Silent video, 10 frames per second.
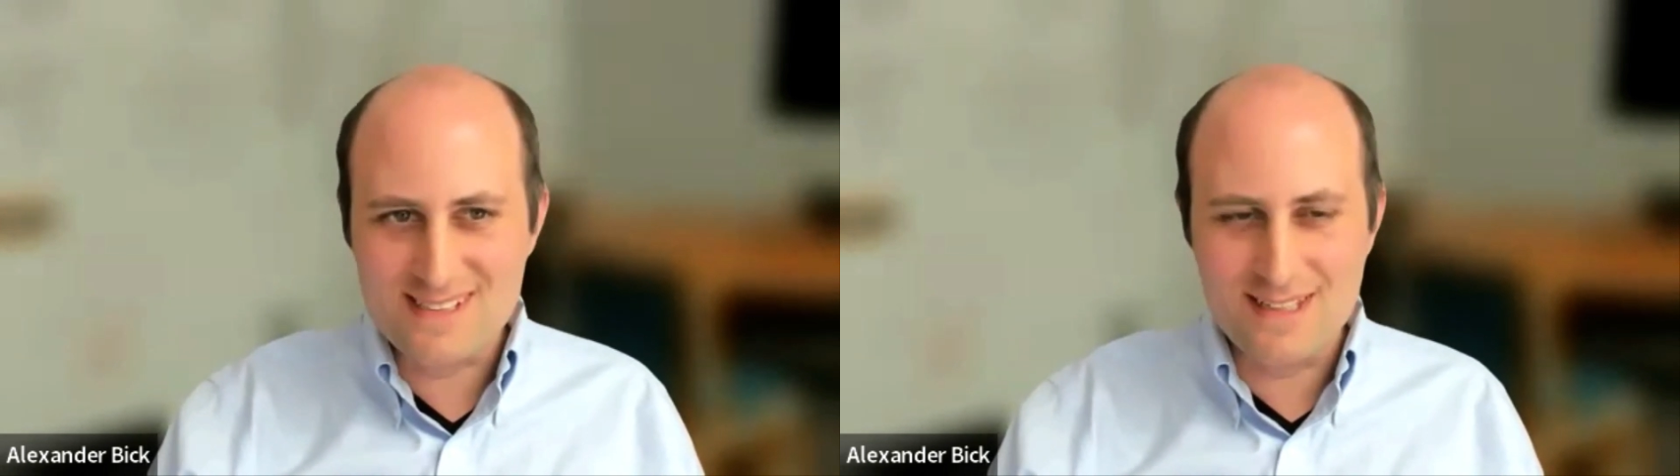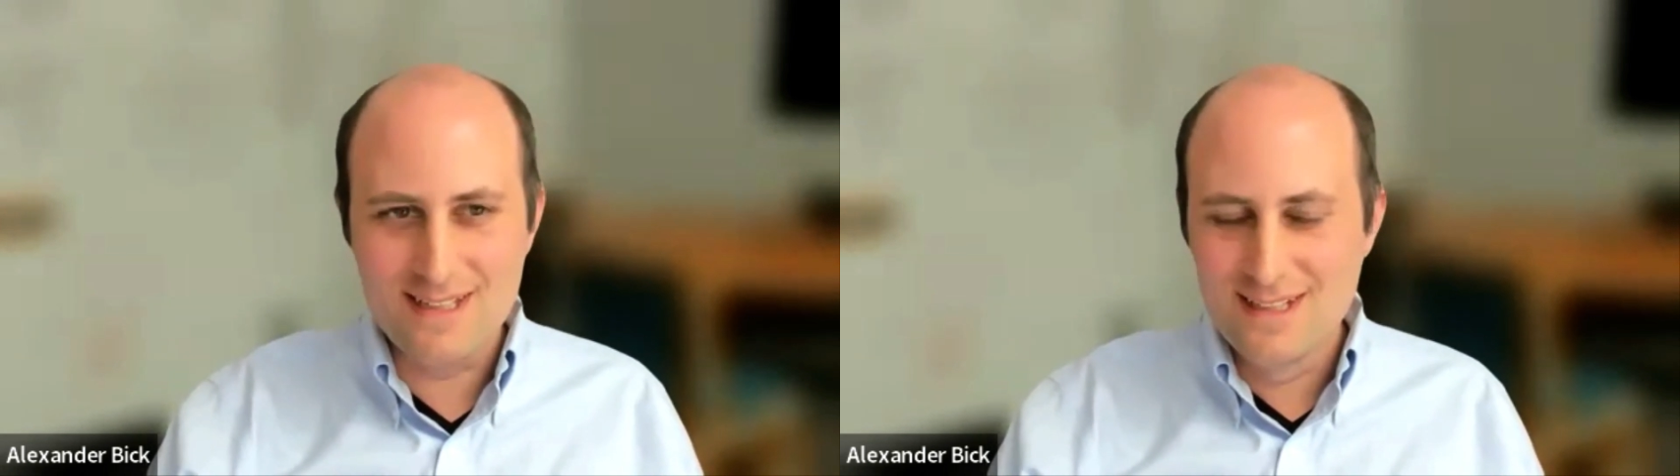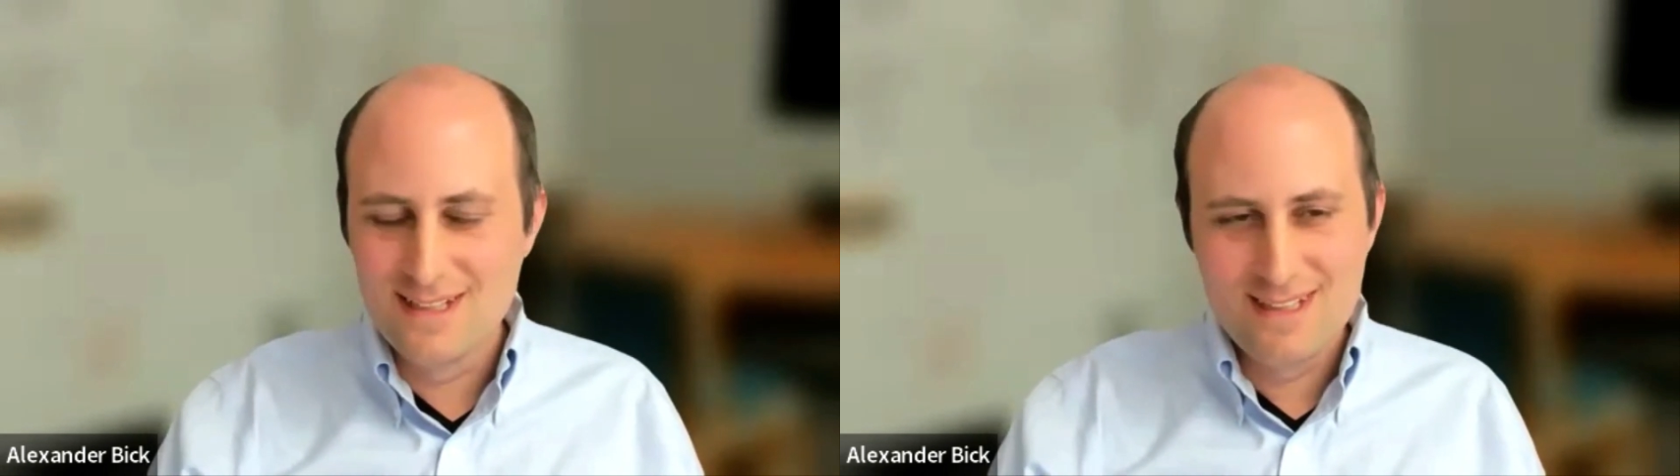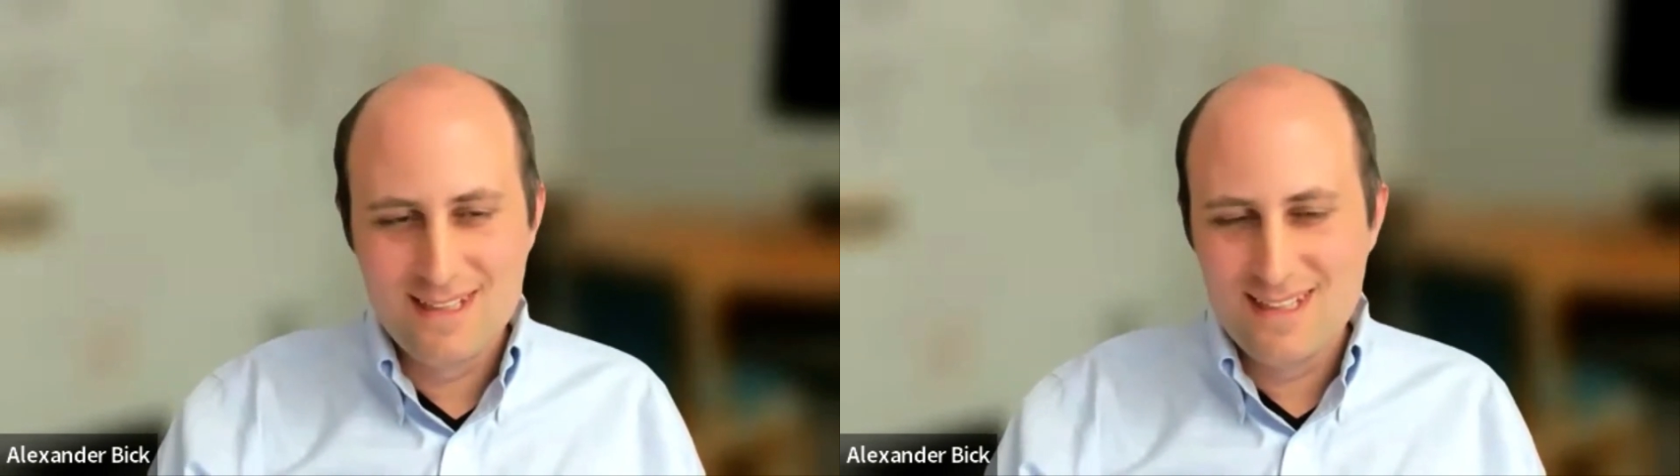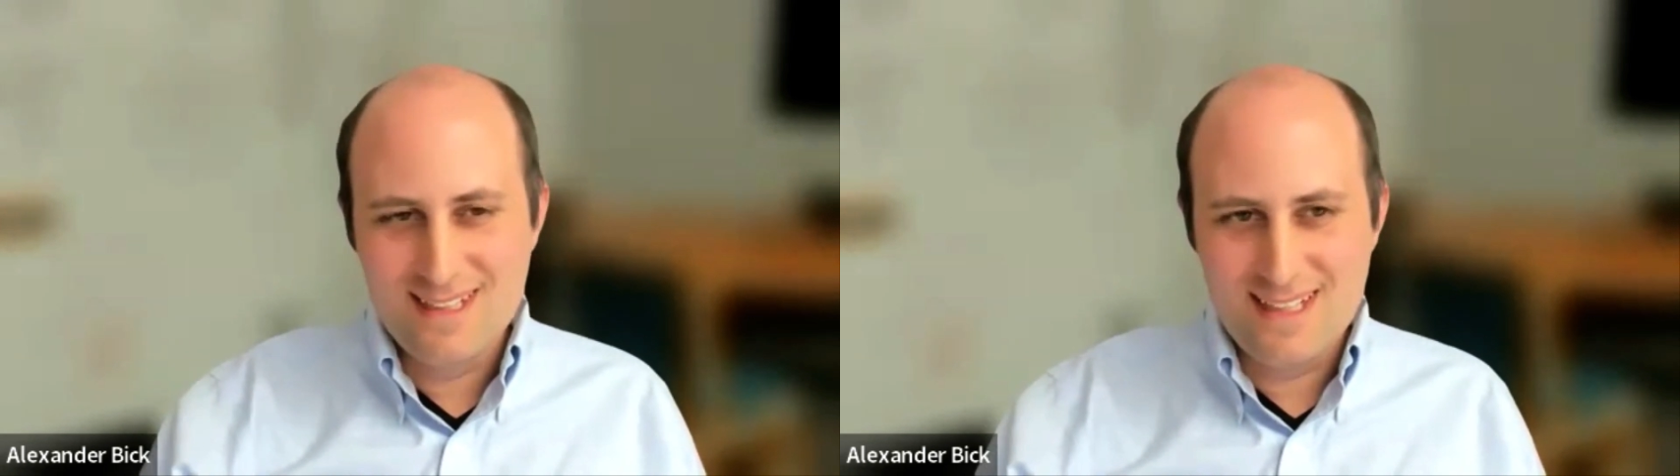and
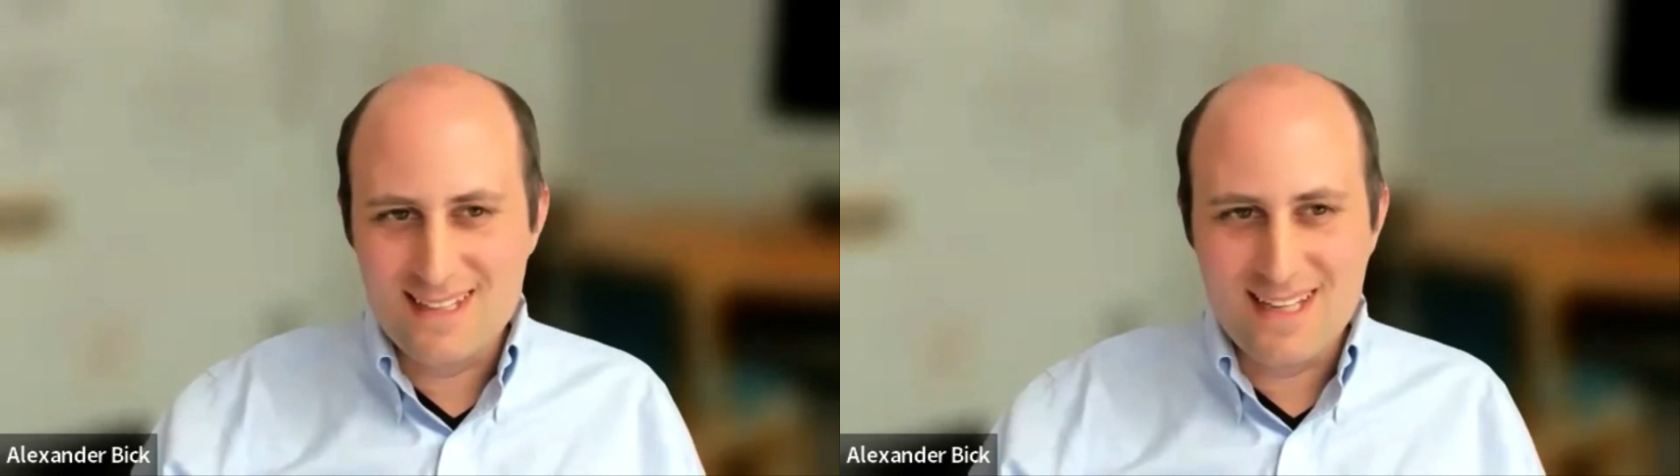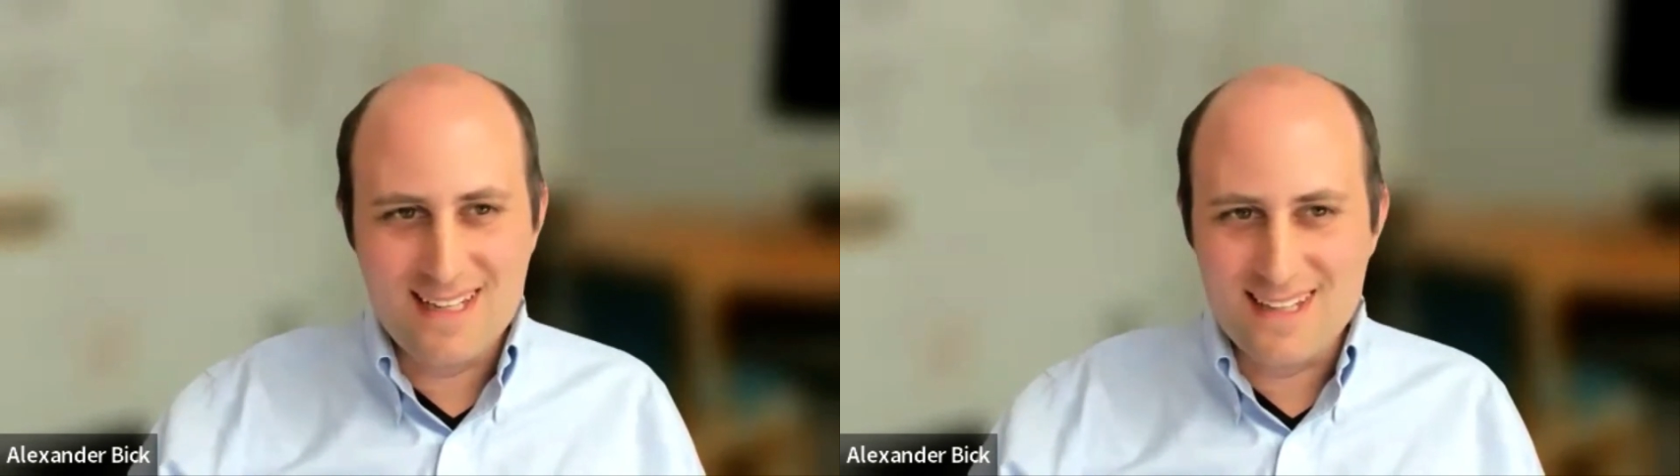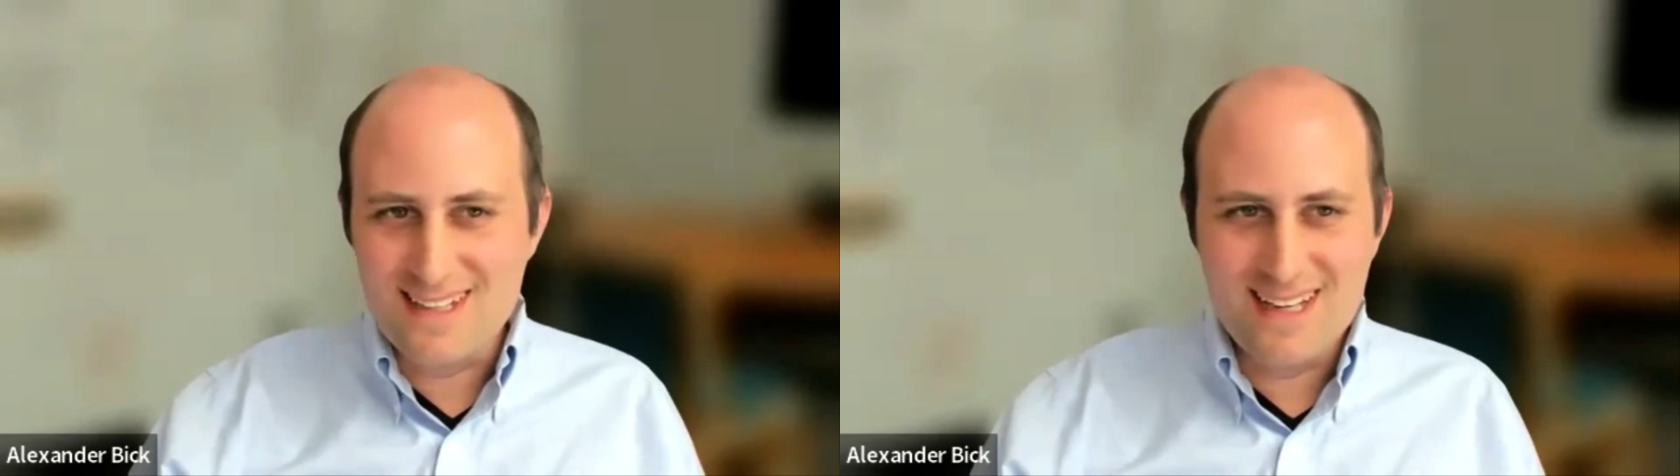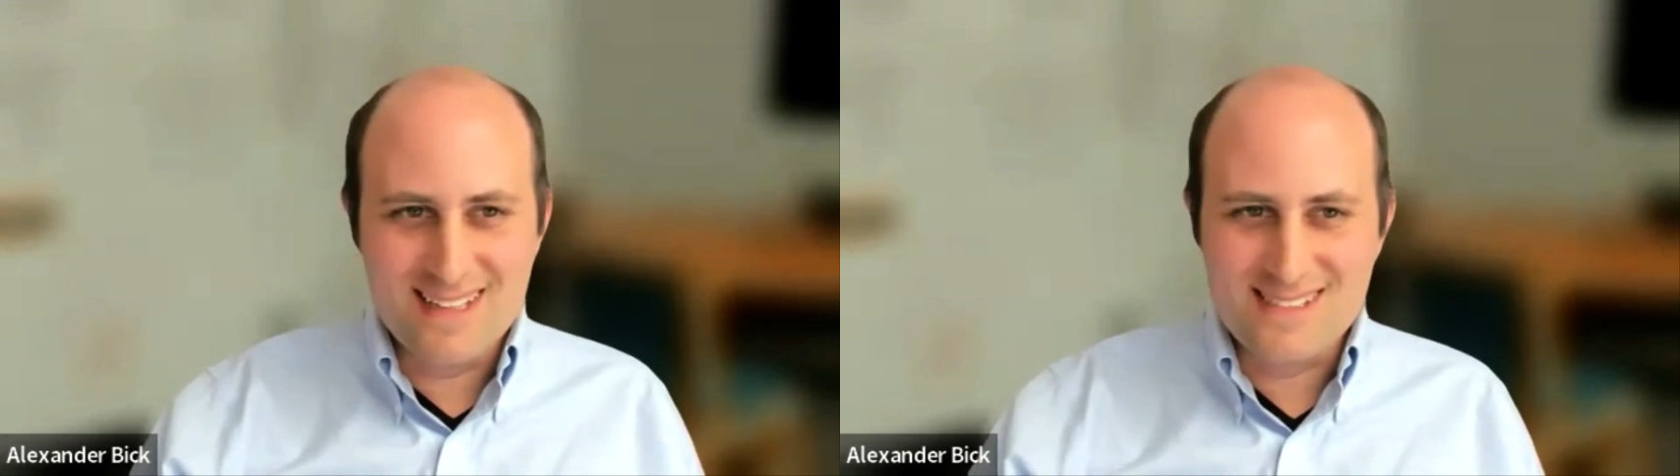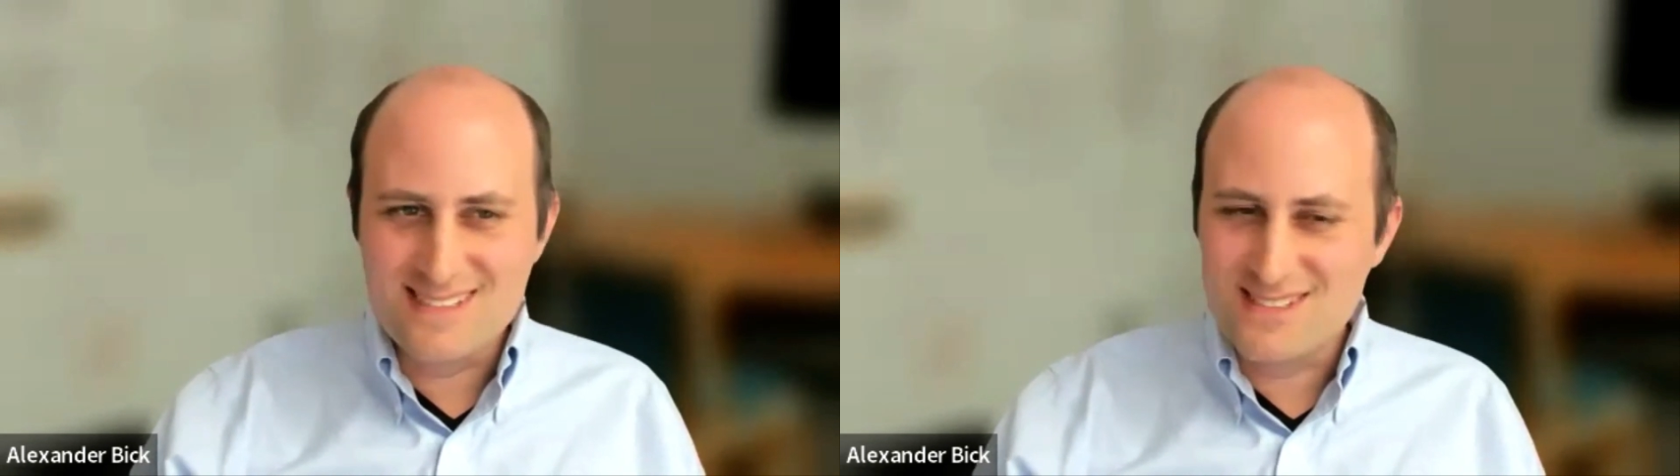at the end of the day,